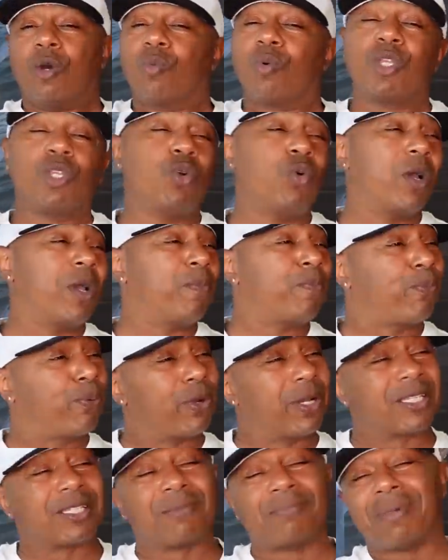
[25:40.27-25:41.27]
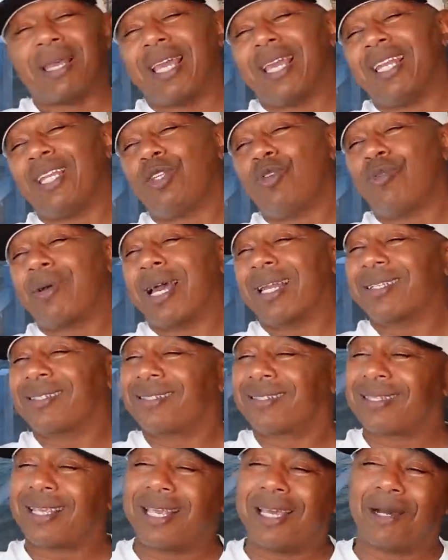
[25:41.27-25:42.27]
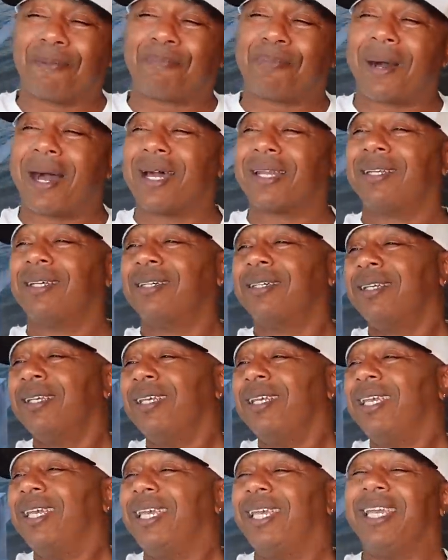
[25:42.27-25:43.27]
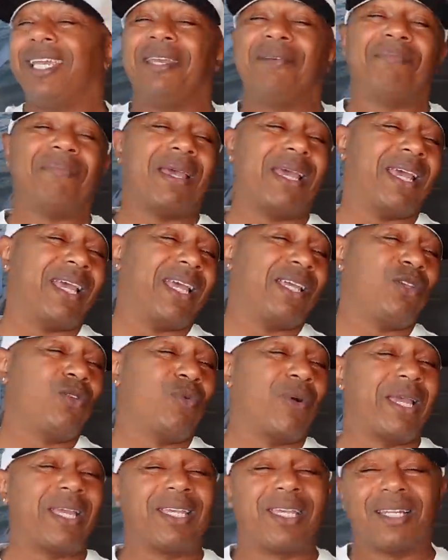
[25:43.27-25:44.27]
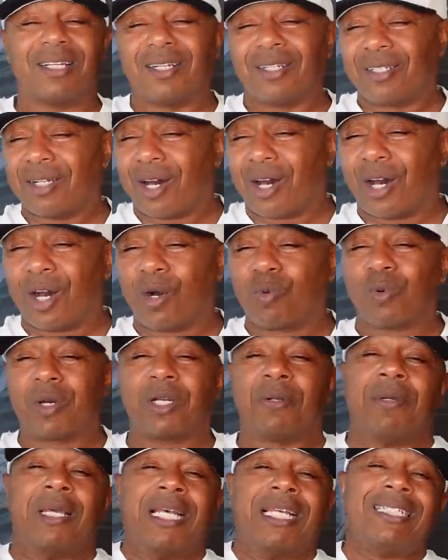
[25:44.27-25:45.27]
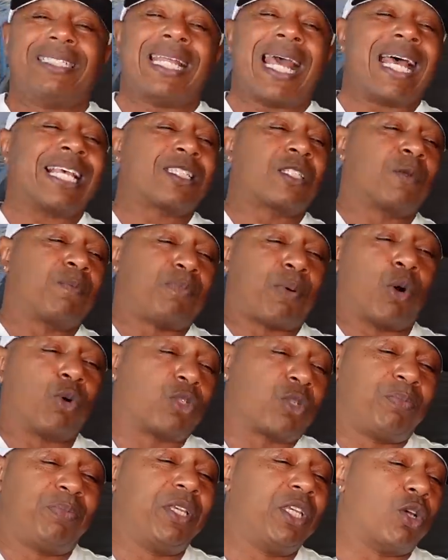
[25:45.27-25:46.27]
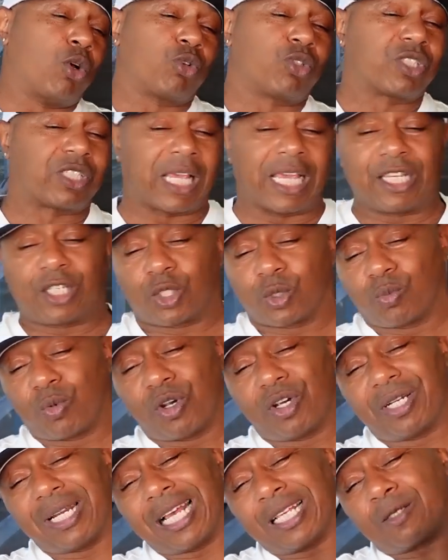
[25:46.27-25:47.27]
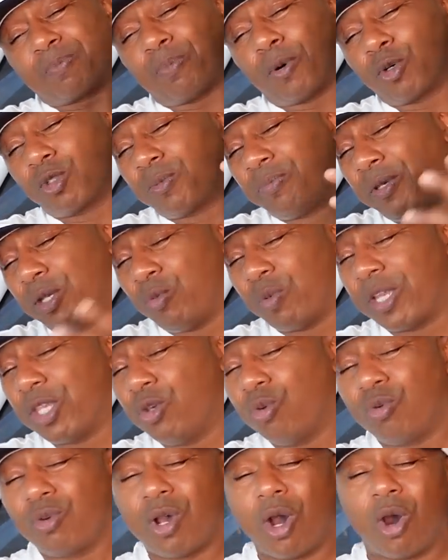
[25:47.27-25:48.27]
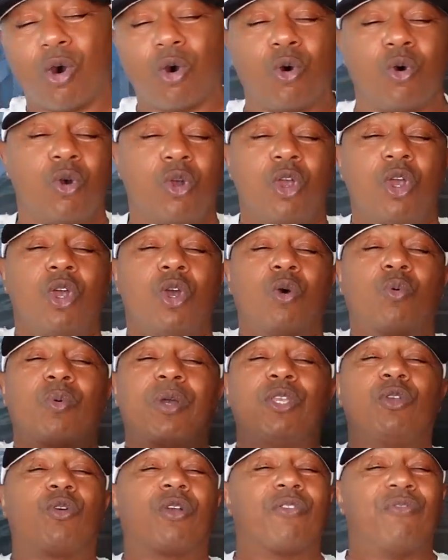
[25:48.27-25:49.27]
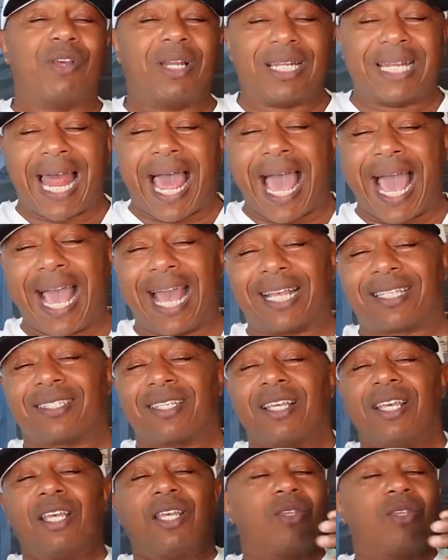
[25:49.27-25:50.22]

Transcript: When you in prison, man, and you got a cell partner, and man, you ain't getting along with him. That's supposed to be your sanctuary. That's supposed to be where you go, where you can relax